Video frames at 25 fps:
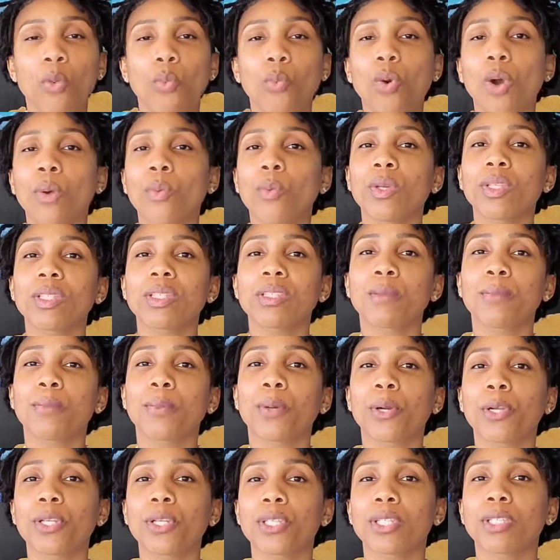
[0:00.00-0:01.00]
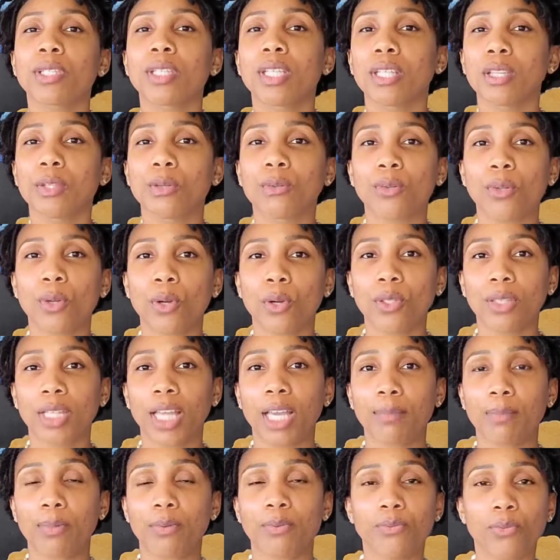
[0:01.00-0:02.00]
what was the person in the role
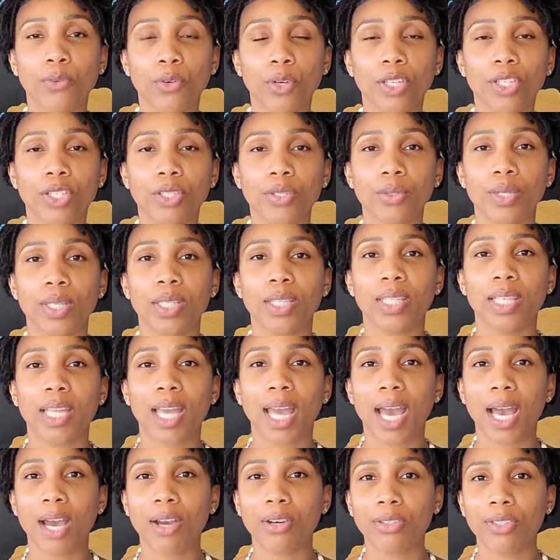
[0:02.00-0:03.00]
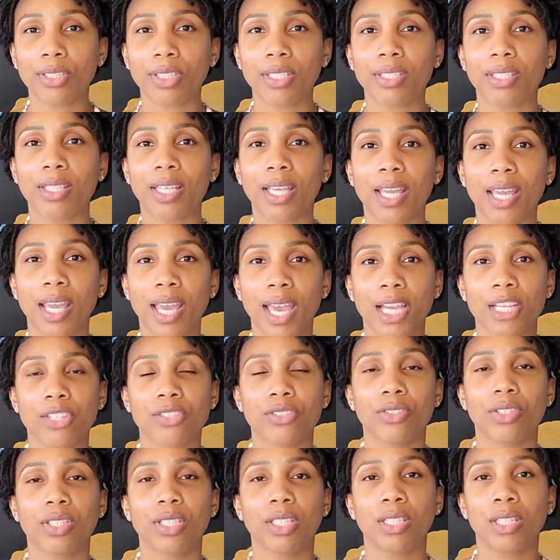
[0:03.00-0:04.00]
like before you and then how did they
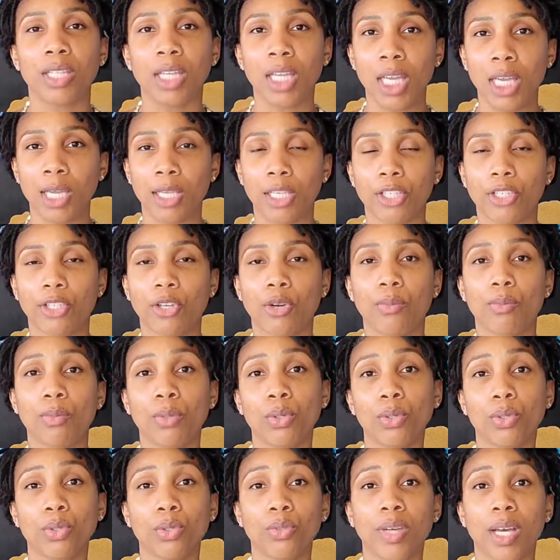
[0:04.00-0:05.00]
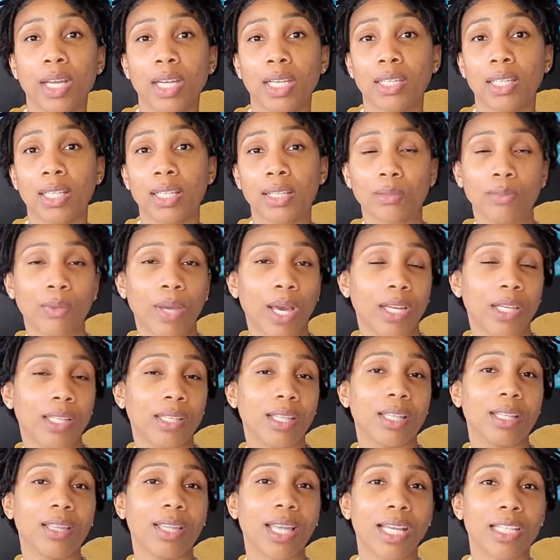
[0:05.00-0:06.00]
actually you know move how did they how
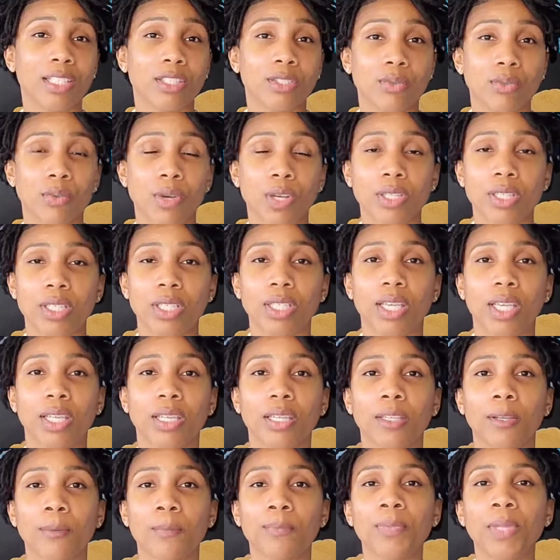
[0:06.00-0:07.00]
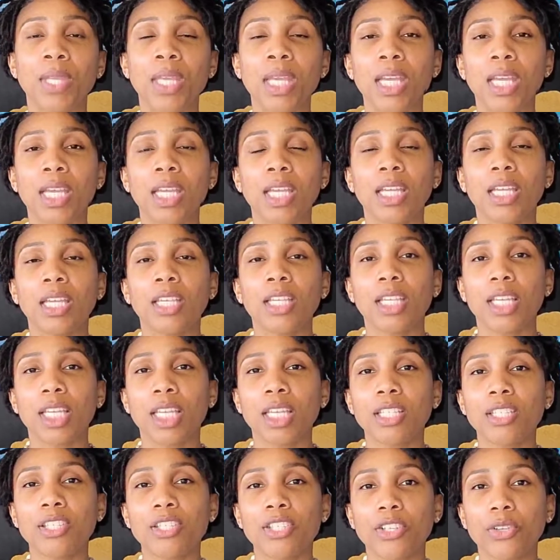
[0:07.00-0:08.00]
did they like to work together
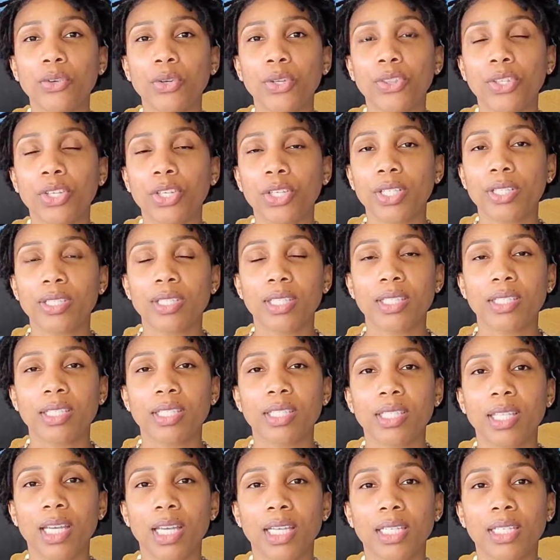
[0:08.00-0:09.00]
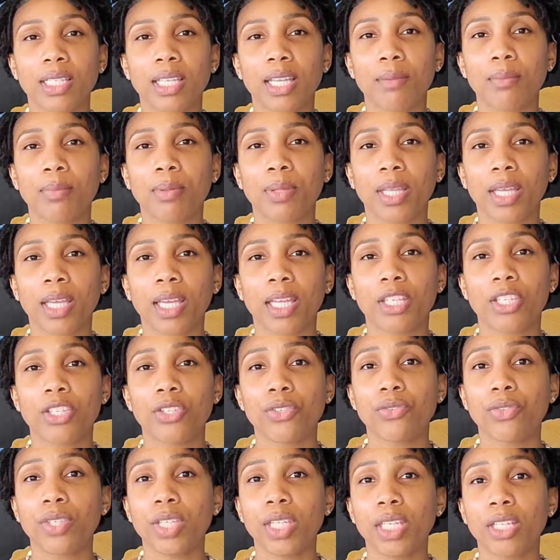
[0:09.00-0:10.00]
in your 30 60 90 day plan
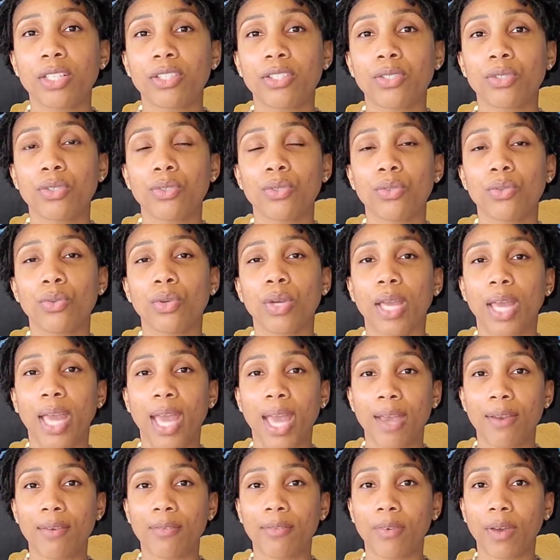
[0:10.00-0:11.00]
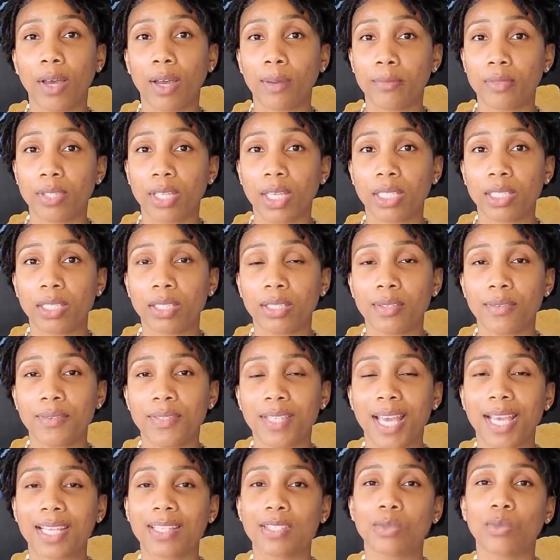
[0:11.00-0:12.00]
you need to have
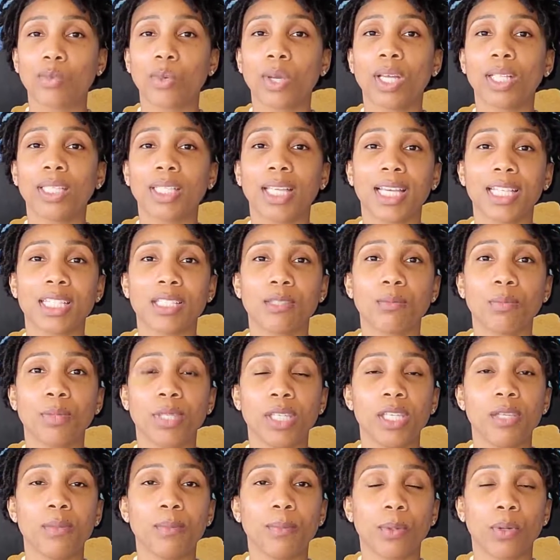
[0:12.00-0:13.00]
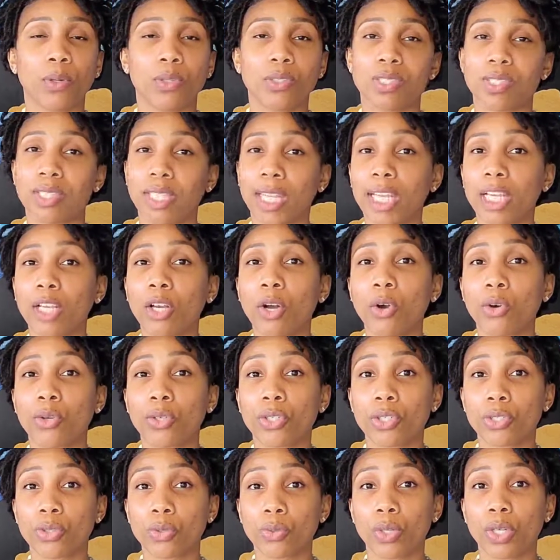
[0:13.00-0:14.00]
objectives as well as people
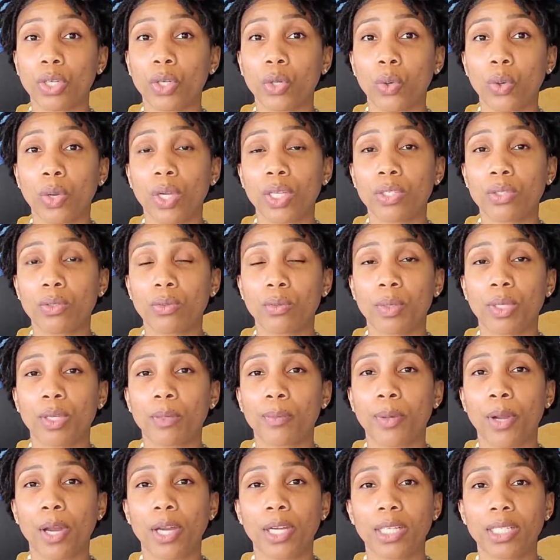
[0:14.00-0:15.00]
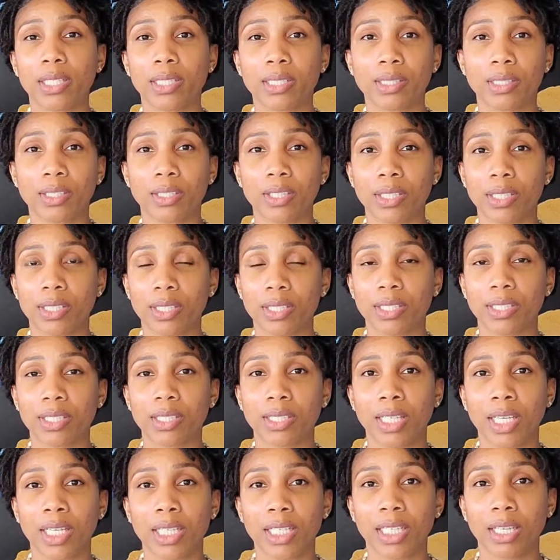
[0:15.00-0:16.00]
stakeholders who are going to be a part of this 30
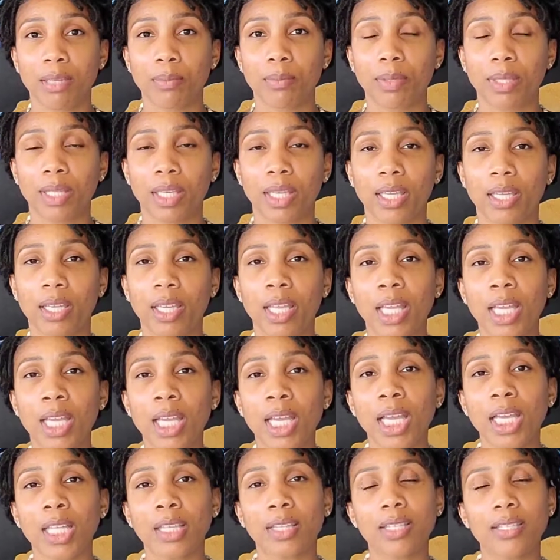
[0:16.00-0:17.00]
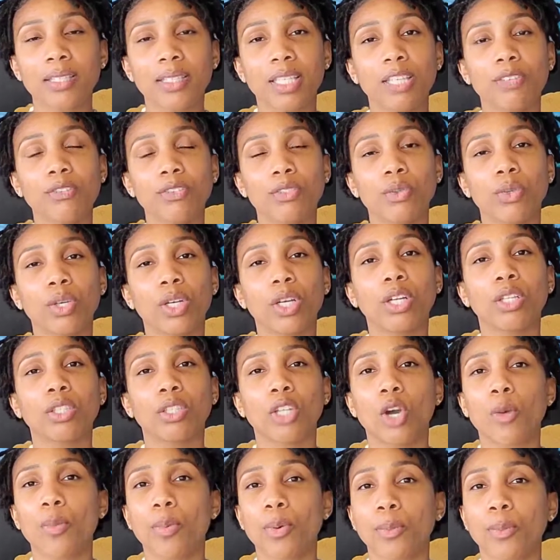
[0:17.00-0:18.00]
60 90 day plan this gives you a
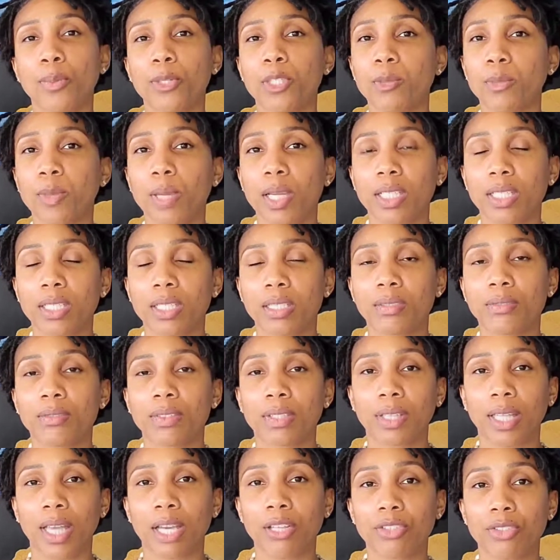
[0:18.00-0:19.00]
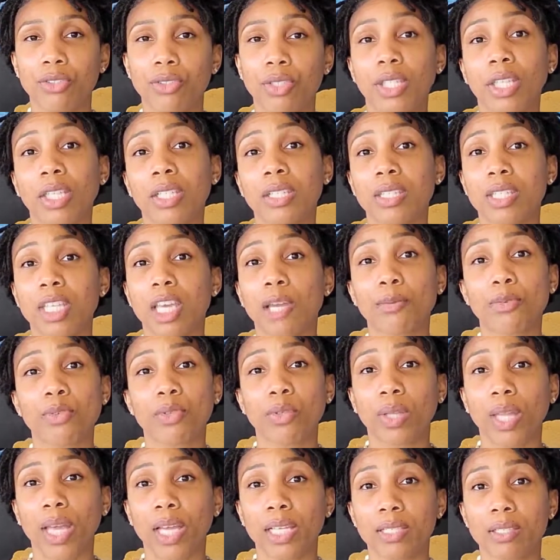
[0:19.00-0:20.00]
global perspective. It allows you to
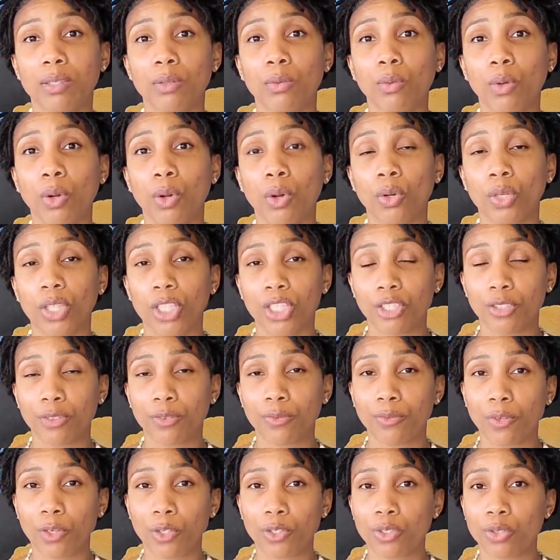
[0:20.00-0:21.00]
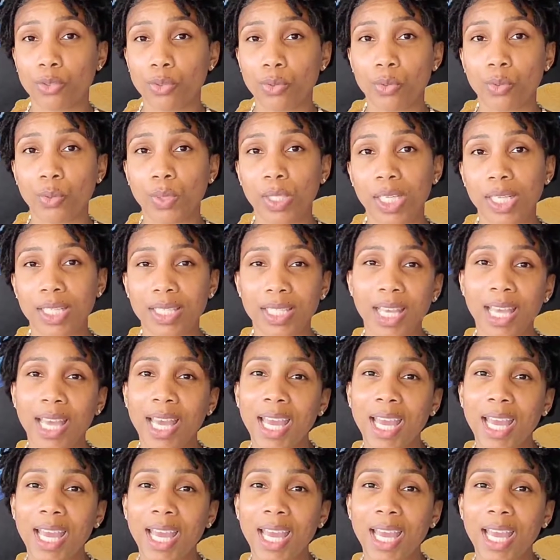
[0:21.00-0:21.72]
conceptualize the role in your first two weeks